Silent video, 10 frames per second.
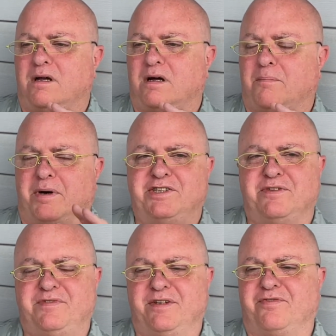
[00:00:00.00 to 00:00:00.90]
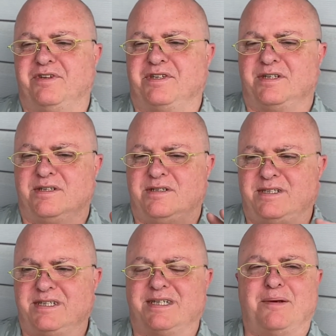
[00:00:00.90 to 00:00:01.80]
a bunch of different
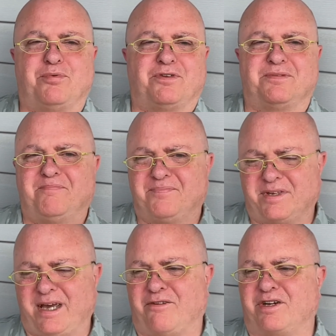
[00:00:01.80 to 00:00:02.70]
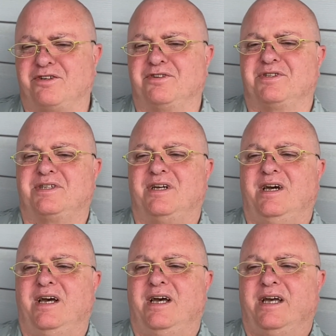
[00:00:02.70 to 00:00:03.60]
disabled characters
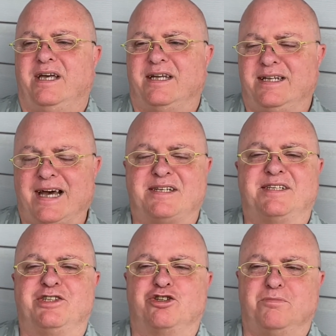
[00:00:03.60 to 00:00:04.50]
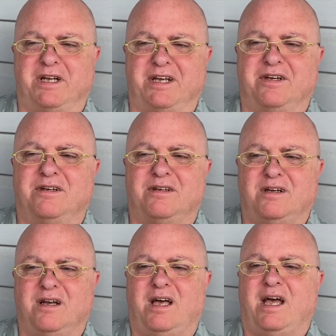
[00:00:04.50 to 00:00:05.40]
in nazi germany
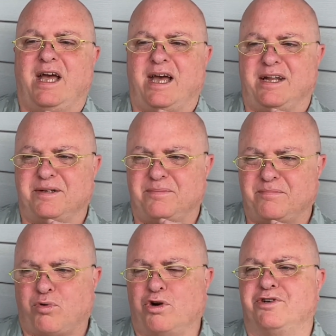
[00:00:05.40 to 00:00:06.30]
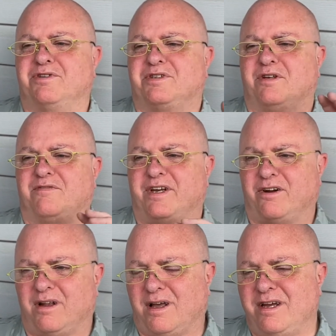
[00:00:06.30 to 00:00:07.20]
and portraits of
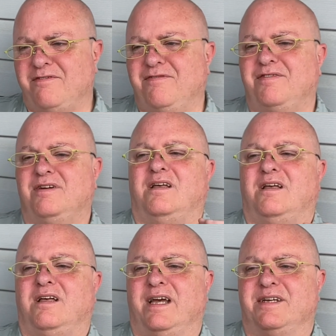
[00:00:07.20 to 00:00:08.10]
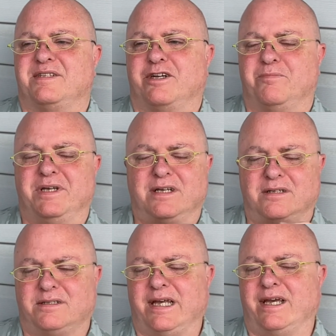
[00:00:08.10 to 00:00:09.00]
their life as they're
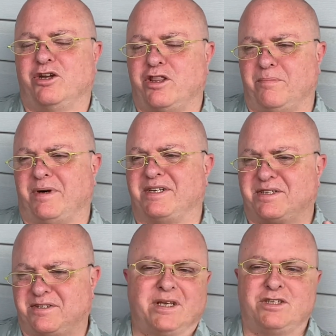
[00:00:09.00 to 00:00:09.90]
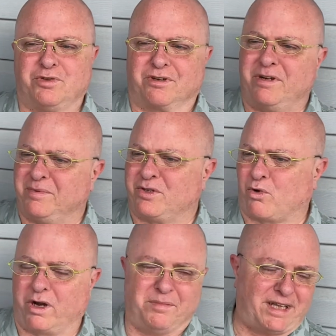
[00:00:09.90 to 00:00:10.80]
being taken on the bus to the
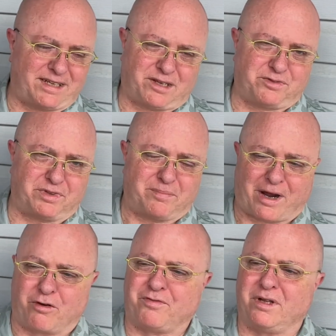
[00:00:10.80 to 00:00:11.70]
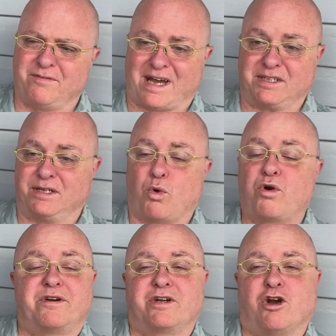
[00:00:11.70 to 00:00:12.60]
crematorium, and that sounds really powerful. I've actually
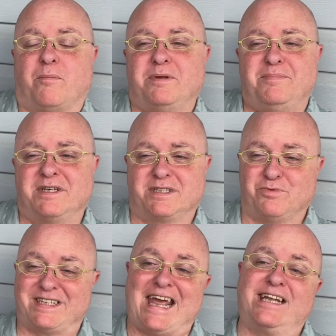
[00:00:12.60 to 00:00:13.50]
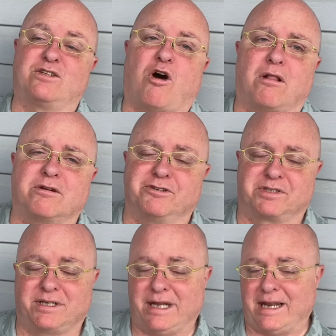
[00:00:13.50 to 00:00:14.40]
ordered a copy because it was
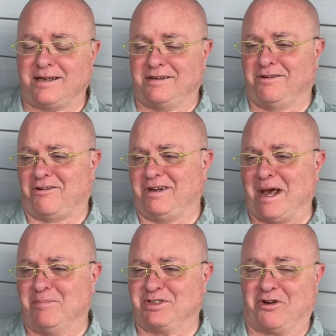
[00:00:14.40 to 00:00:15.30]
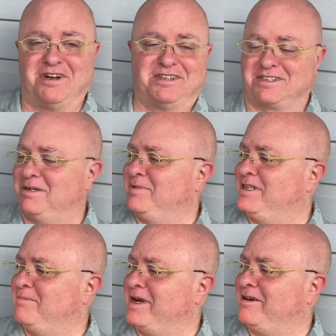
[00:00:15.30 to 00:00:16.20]
$8 Canadian on Amazon. It's going to be
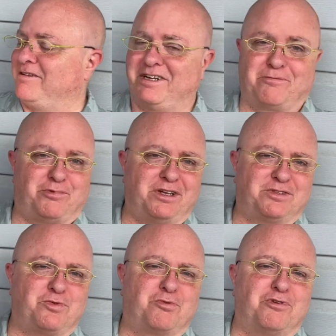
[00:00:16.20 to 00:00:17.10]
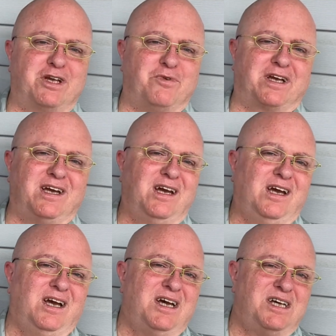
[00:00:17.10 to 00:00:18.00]
in the mail here pretty pretty quick.
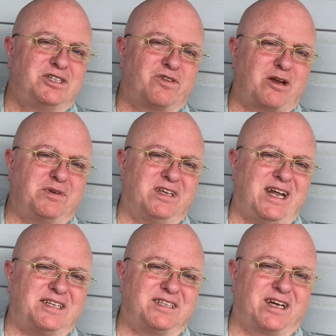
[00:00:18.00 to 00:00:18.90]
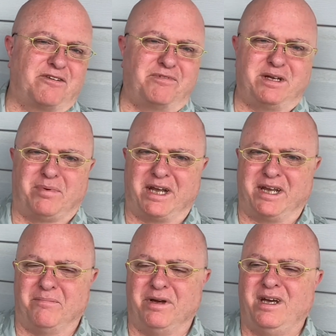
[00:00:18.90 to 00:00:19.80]
So that'll be the next thing I read by
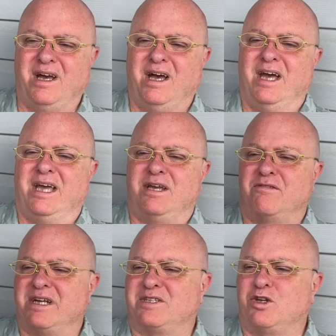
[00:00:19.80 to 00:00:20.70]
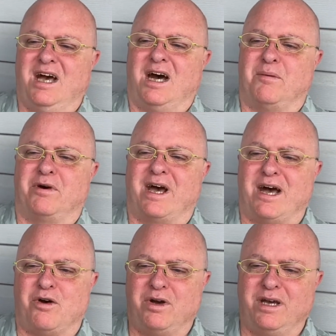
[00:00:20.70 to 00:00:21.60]
him. He writes about
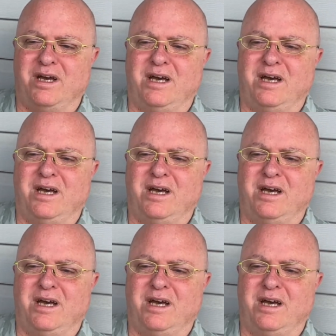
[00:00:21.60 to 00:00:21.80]
how